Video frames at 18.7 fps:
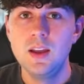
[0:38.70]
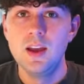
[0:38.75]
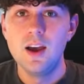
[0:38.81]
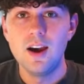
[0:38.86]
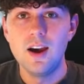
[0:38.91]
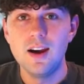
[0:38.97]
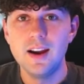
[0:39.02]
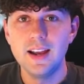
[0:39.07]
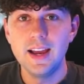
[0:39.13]

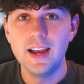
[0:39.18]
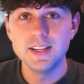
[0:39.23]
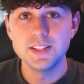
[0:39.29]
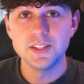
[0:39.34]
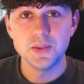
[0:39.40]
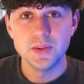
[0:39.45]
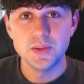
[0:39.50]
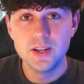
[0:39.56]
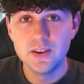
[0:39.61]
All right, guys,
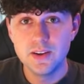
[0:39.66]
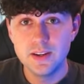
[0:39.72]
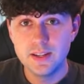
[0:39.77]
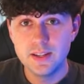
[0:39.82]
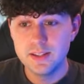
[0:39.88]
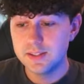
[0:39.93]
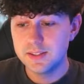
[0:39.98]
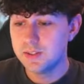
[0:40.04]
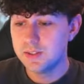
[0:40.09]
so here it
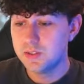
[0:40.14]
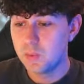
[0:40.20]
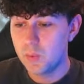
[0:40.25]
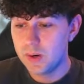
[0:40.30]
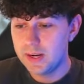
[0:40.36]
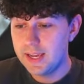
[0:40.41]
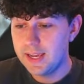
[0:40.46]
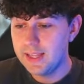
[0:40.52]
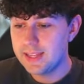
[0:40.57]
is,
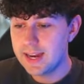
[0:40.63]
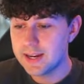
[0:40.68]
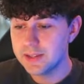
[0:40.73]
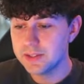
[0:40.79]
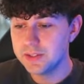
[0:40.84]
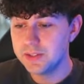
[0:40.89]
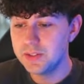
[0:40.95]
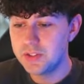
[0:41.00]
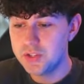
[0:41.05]

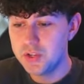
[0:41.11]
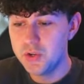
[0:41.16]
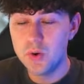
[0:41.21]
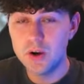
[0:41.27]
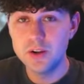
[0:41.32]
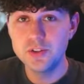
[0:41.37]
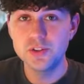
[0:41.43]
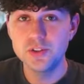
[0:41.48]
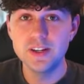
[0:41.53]

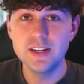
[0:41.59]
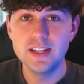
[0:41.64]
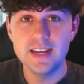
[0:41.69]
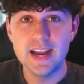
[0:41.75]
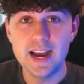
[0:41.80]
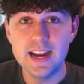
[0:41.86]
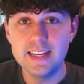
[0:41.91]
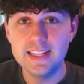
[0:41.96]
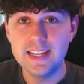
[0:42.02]

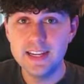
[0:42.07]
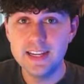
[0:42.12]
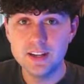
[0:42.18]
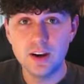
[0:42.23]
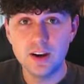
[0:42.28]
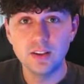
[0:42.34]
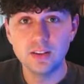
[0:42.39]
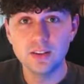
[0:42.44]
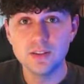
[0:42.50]

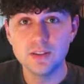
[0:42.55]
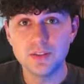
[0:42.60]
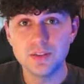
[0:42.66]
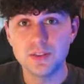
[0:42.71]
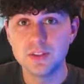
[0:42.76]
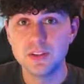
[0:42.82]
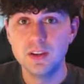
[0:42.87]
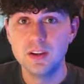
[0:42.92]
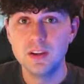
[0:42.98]

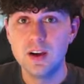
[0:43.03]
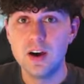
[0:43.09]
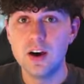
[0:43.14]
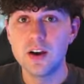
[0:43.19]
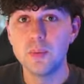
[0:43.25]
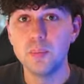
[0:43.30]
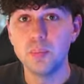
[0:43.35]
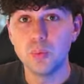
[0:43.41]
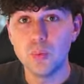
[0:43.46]
$28,298
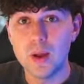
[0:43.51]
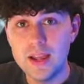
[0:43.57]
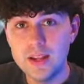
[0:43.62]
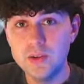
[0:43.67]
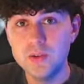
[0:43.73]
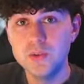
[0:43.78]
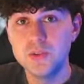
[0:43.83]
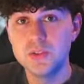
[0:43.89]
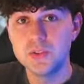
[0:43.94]
on a
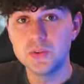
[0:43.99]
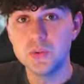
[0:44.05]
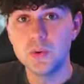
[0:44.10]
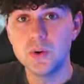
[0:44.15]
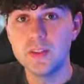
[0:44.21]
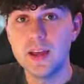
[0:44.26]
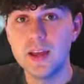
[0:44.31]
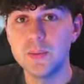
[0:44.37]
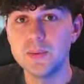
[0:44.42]
brand new
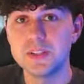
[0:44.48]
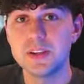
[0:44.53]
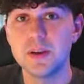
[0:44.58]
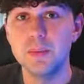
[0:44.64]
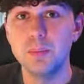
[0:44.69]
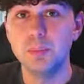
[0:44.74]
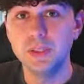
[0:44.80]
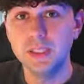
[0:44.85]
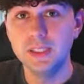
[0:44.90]
store that was
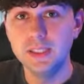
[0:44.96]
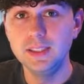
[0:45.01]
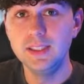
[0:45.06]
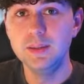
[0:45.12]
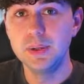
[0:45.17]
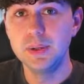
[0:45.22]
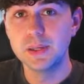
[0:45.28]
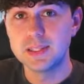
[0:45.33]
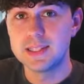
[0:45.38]
completely
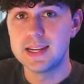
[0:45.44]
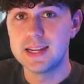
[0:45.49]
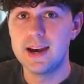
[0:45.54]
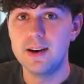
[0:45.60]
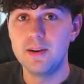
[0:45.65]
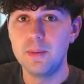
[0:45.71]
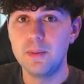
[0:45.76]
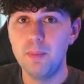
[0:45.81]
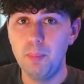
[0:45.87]
built
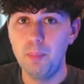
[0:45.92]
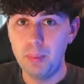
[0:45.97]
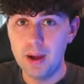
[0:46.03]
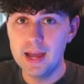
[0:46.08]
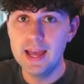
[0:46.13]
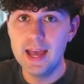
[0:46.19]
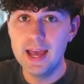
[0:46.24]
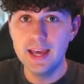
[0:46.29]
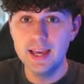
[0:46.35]
out
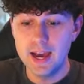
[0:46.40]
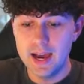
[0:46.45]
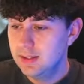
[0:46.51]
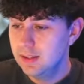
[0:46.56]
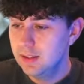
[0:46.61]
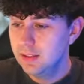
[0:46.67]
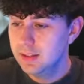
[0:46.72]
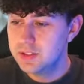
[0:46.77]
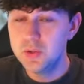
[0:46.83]
by
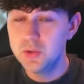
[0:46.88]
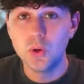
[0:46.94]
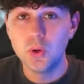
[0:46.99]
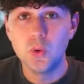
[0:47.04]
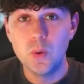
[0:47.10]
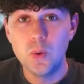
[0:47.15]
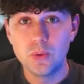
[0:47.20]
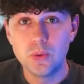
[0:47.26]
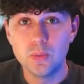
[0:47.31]
AI. Let's do a
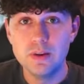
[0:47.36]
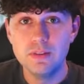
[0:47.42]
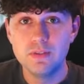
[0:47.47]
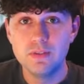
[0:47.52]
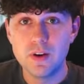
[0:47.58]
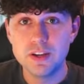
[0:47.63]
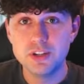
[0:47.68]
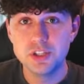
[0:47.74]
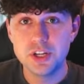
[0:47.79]
quick
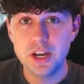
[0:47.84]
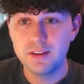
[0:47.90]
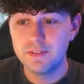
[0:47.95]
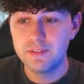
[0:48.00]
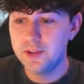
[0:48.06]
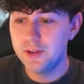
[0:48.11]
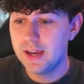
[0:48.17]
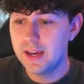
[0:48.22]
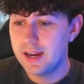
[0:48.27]
refresh check
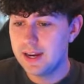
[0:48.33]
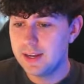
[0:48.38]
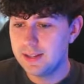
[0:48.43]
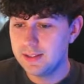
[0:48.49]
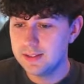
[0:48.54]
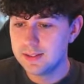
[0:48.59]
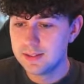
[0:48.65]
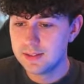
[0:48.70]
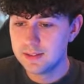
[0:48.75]
for you
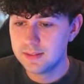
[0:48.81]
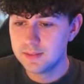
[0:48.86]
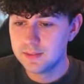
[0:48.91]
guys.